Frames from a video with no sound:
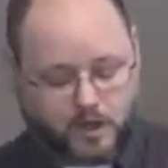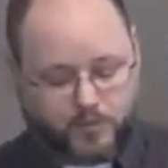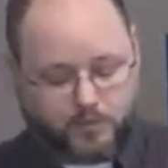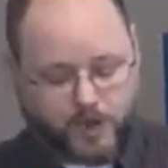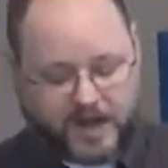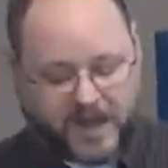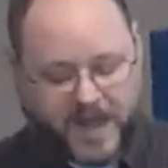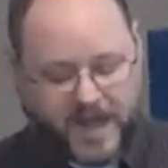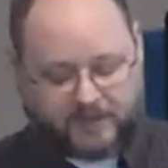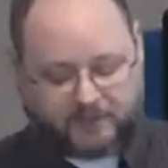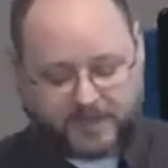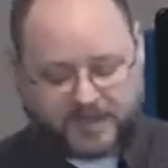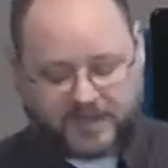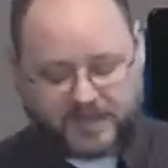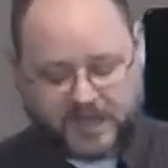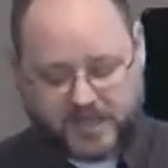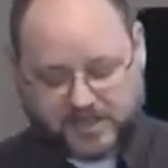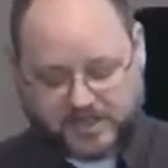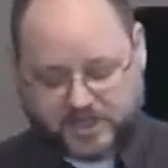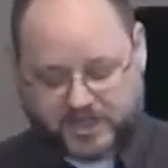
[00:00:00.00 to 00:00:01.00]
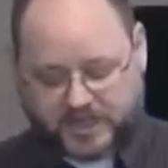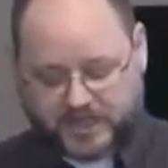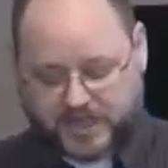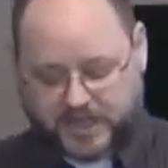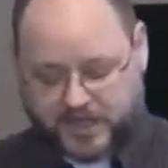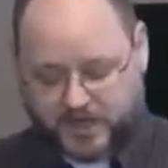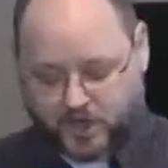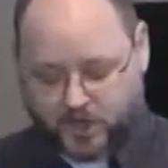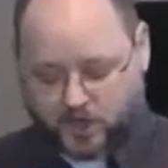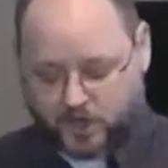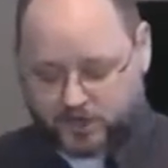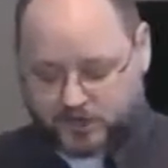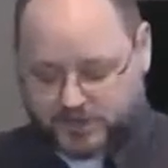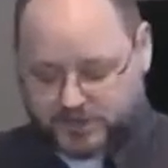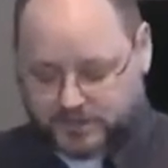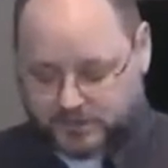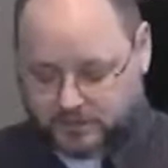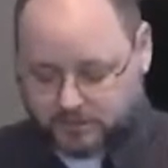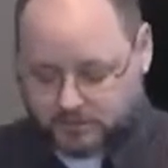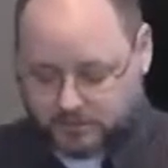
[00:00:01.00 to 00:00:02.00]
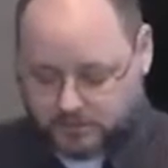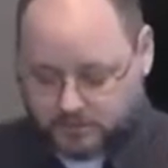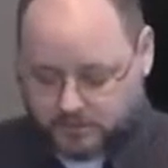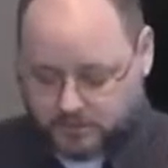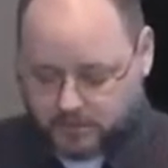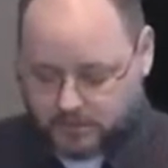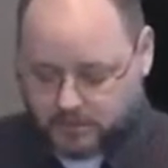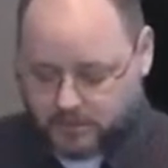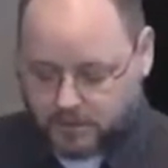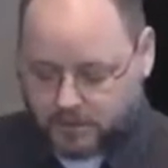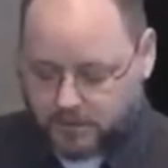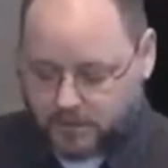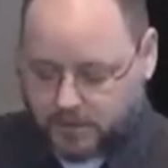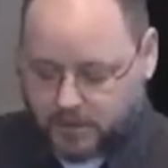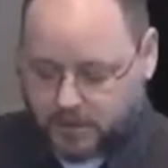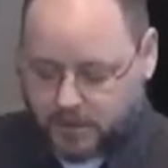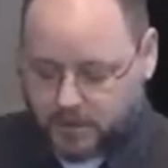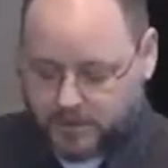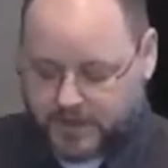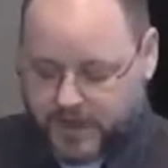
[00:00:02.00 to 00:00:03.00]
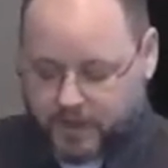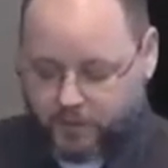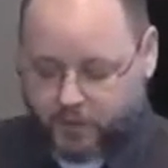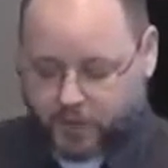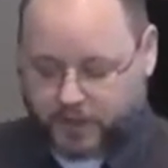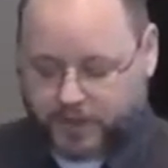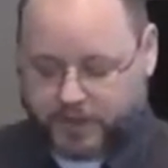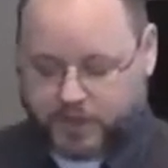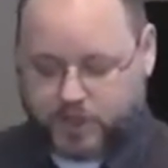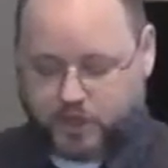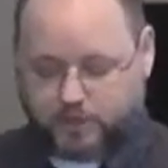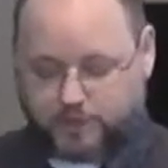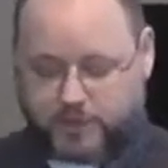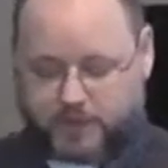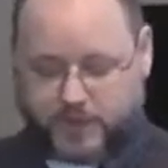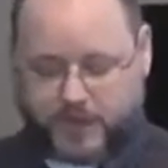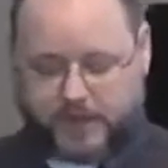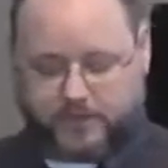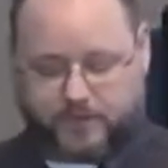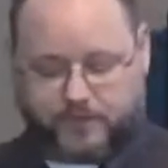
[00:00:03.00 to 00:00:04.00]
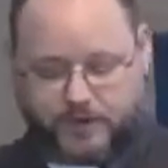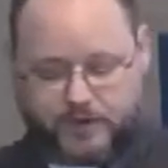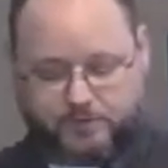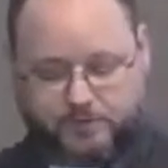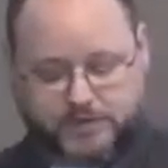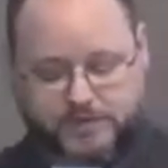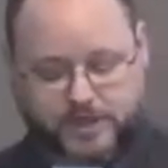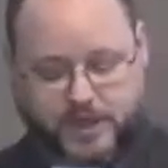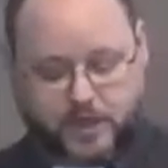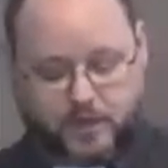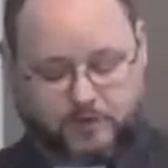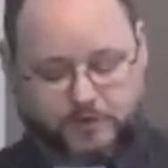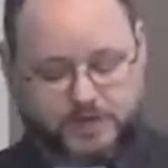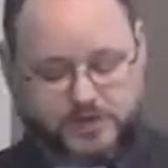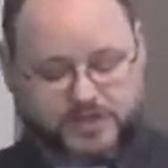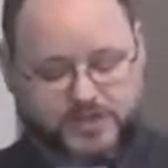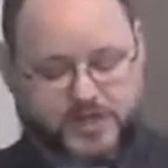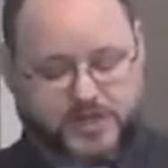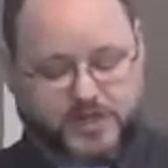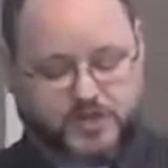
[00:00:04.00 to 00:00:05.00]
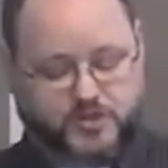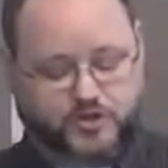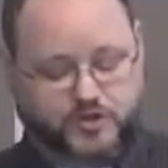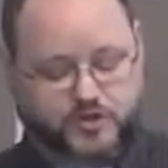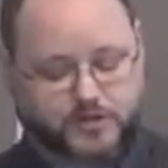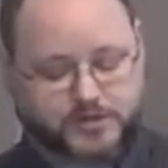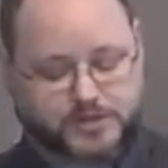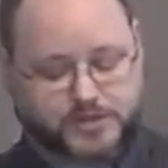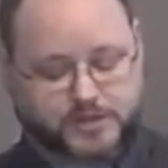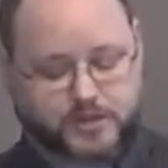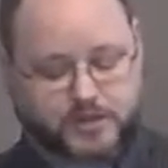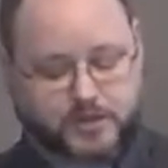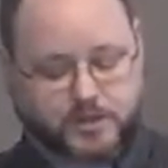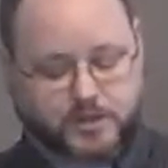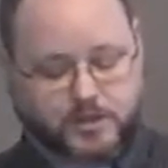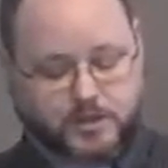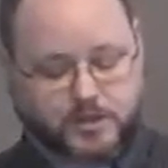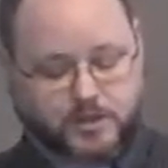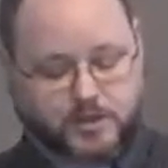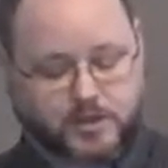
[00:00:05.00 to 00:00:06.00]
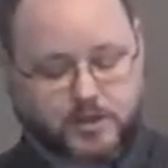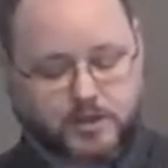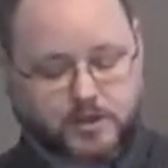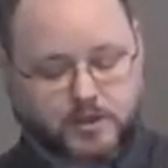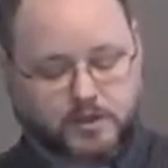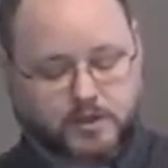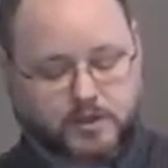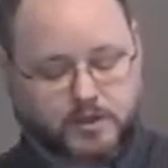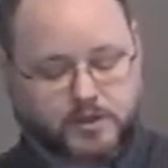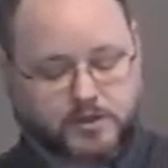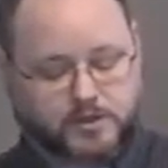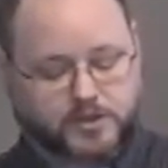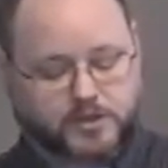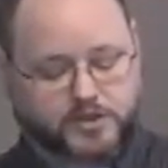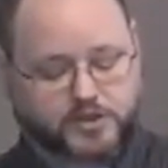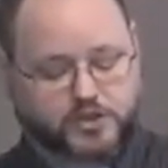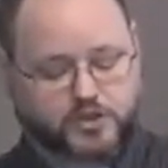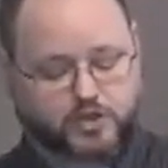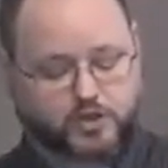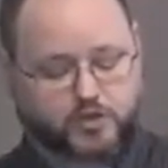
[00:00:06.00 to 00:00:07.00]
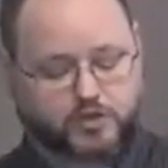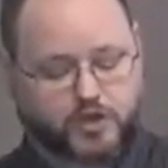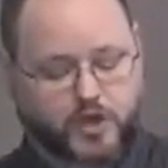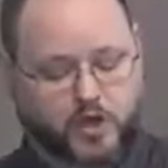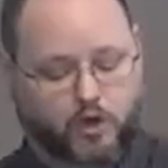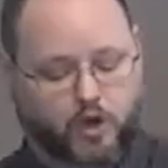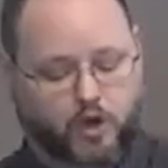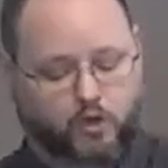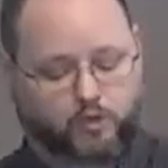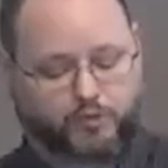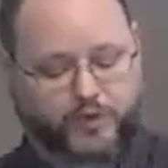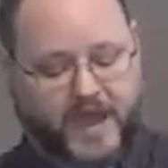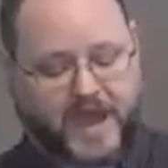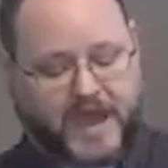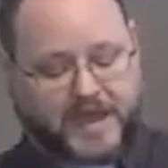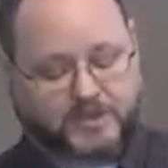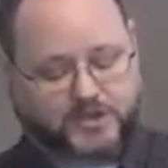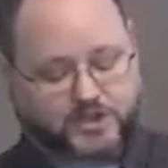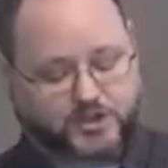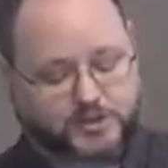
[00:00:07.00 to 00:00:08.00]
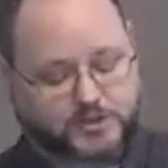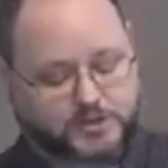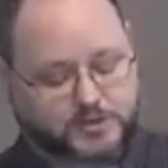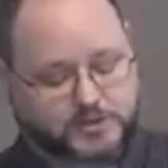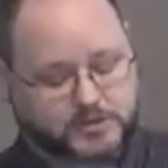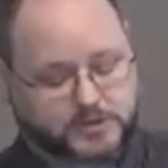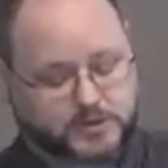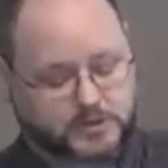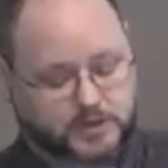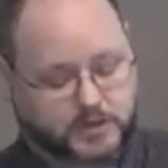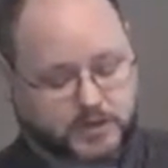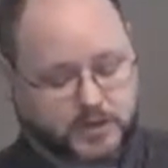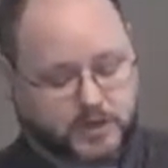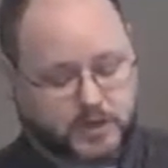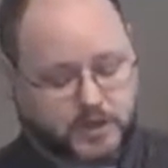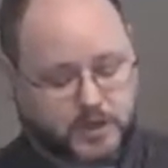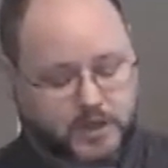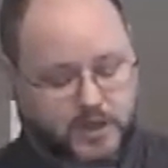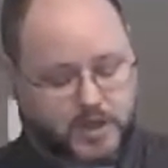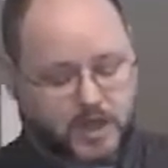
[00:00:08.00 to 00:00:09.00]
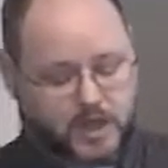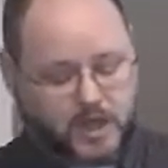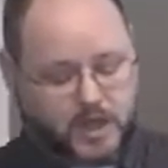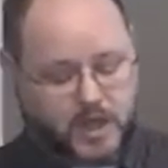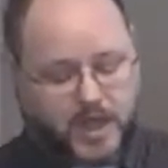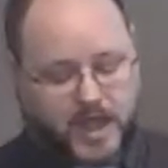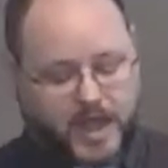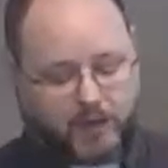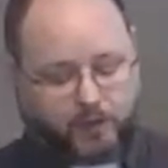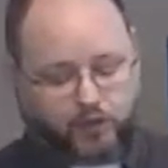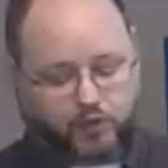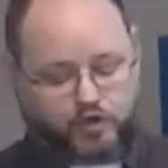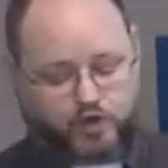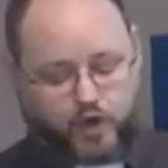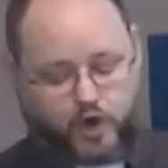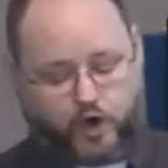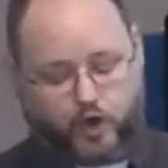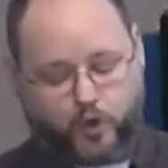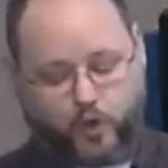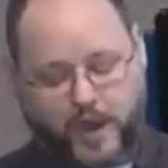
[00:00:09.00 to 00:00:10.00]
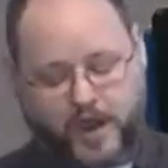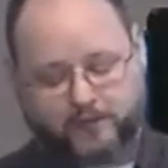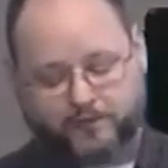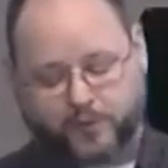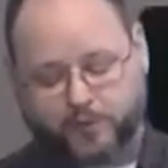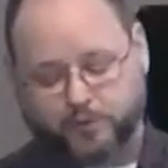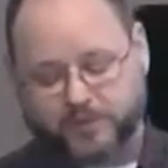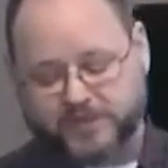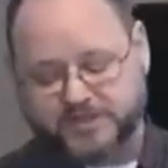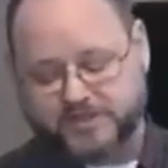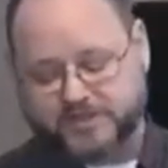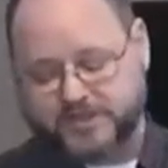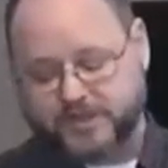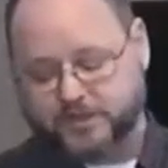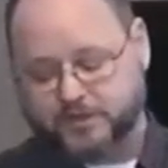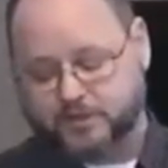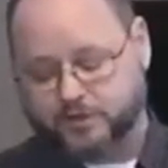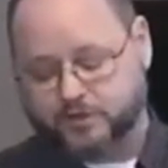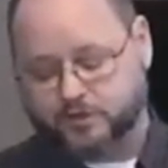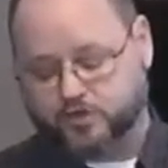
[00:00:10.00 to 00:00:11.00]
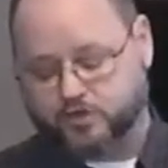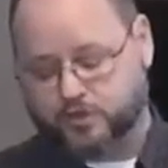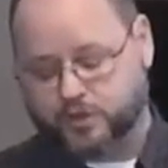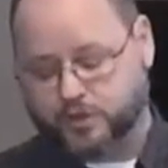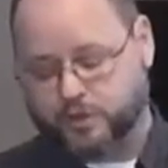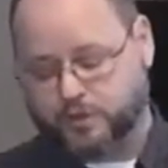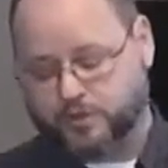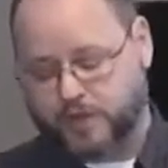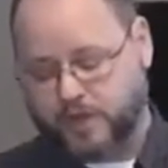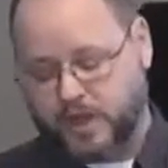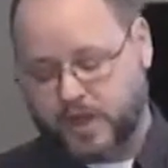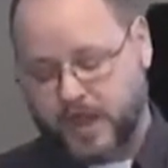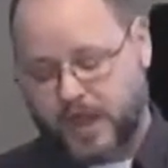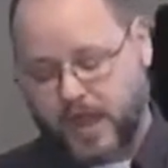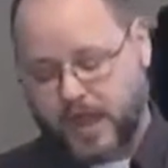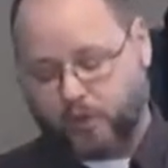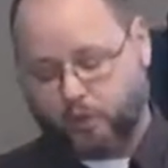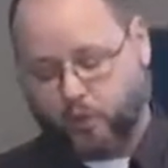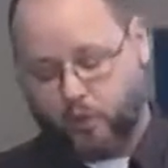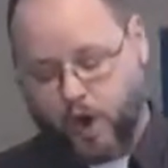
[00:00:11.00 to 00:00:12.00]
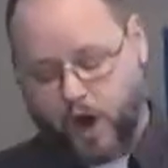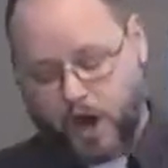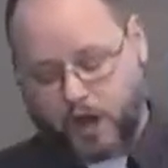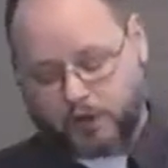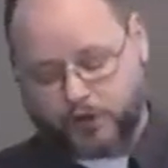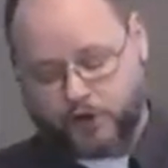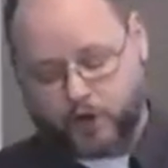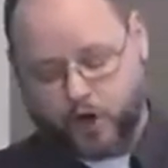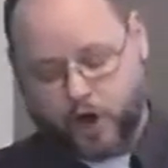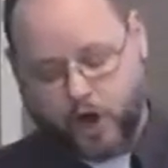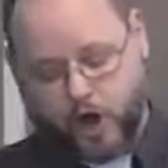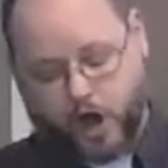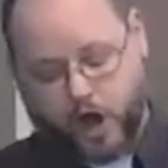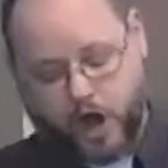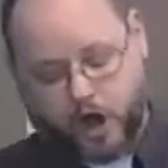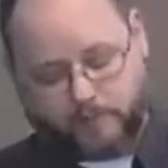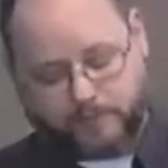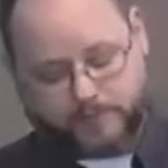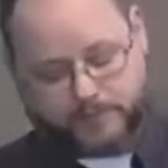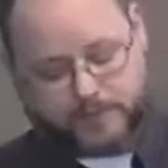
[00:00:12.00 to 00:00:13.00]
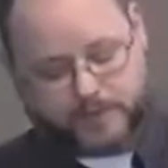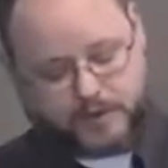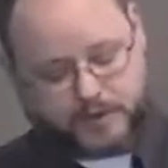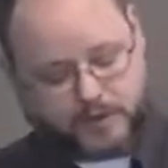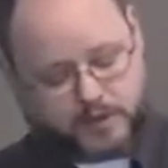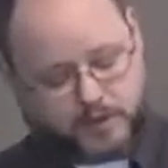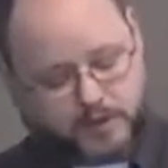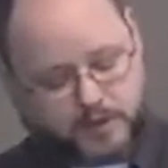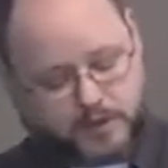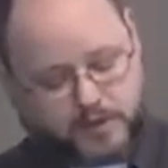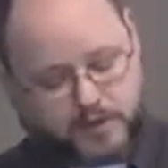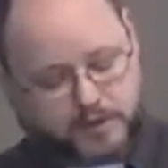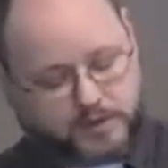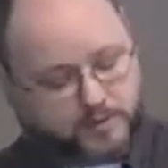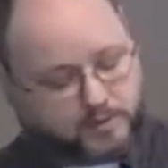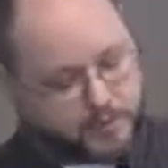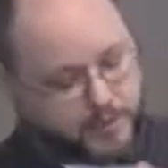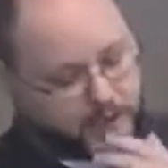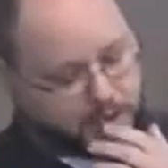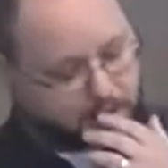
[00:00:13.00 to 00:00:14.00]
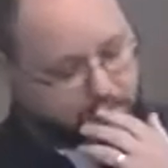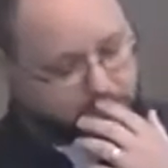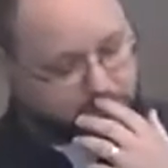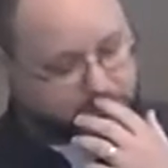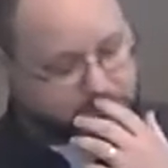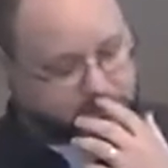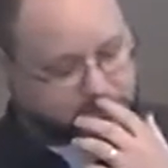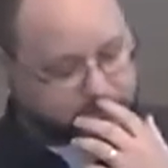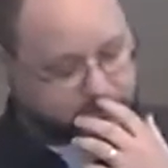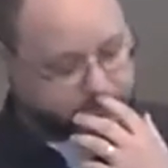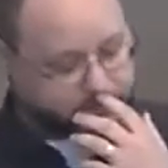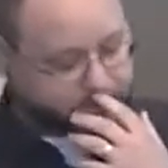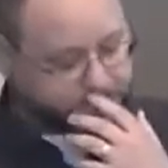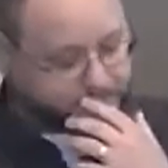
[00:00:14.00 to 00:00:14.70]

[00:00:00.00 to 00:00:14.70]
but having itching ears. They will accumulate for themselves teachers to suit their own passions and will turn away from listening to the truth and wander off into myths.